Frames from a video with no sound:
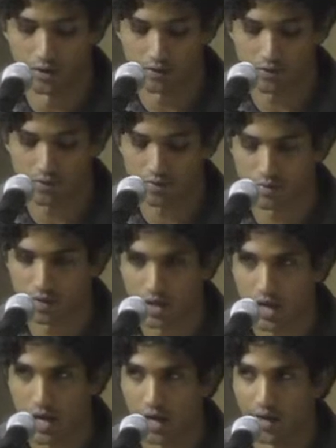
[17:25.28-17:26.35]
this campaign
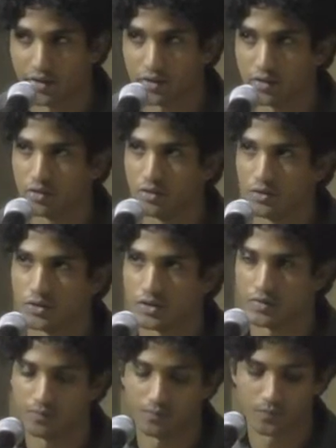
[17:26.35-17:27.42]
will bring about
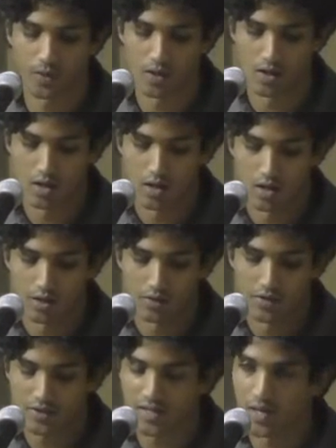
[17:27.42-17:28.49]
positive change by
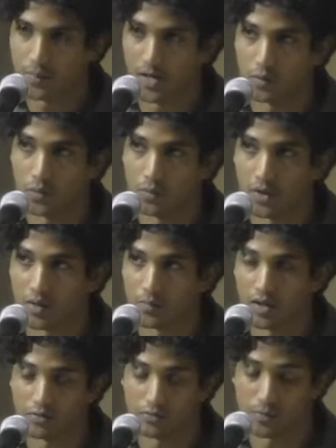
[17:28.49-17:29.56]
creating an atmosphere
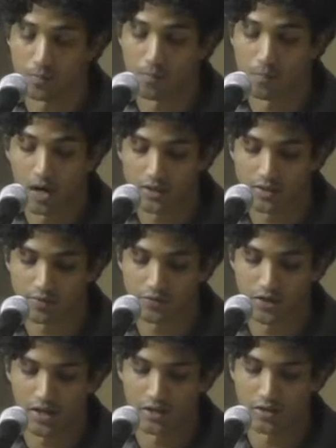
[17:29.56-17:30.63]
of scientific
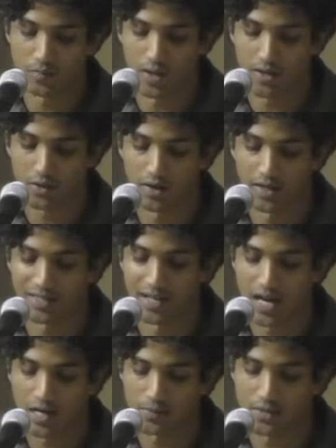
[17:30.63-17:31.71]
knowledge-based
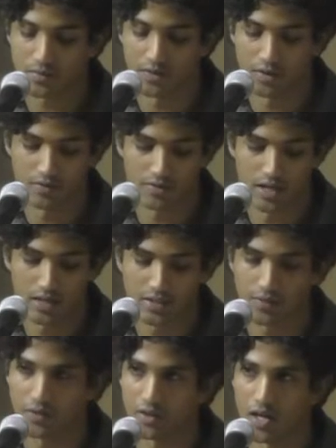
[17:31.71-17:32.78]
information within
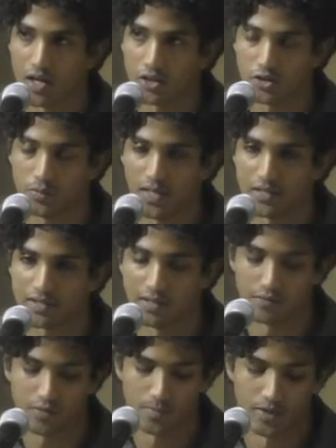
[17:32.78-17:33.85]
communities and putting the
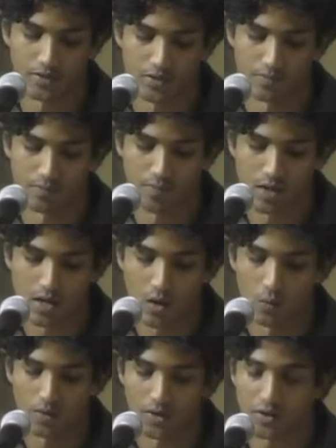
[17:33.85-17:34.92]
power in the hands of
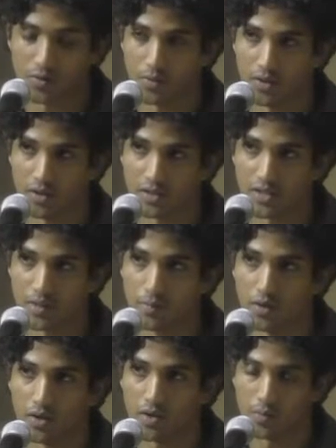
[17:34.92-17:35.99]
citizens
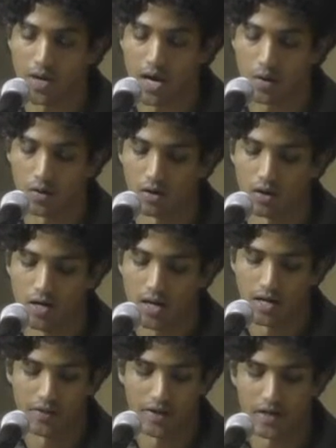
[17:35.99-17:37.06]
themselves. Thank you.